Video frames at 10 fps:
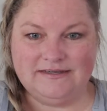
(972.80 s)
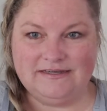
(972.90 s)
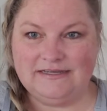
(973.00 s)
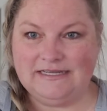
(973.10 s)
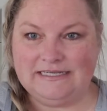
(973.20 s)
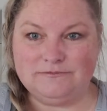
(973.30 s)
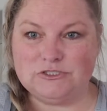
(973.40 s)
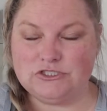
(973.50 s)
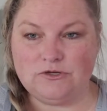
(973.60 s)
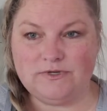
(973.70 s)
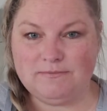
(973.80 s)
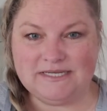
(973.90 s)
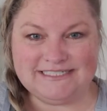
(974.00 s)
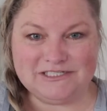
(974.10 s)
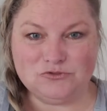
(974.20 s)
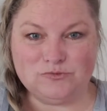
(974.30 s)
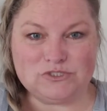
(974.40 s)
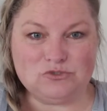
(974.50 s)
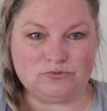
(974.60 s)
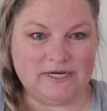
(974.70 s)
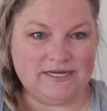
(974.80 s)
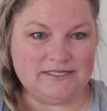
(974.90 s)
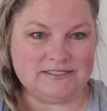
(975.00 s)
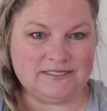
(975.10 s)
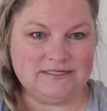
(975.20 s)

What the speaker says: It was showing my signal was great.